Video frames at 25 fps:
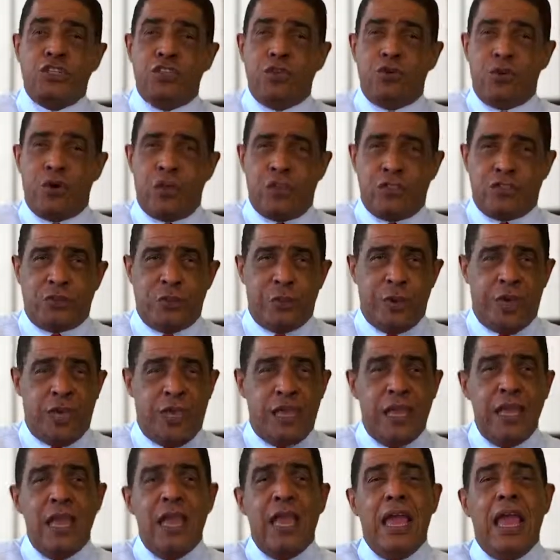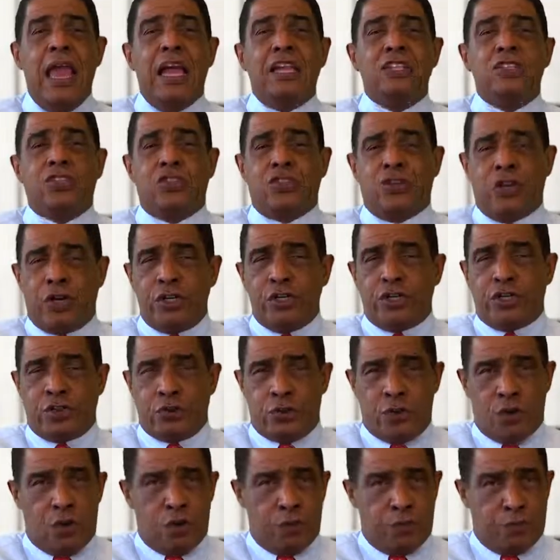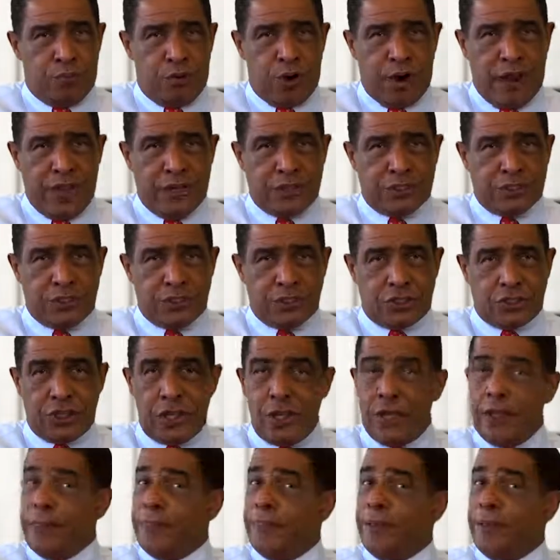and your resume and start your own practice.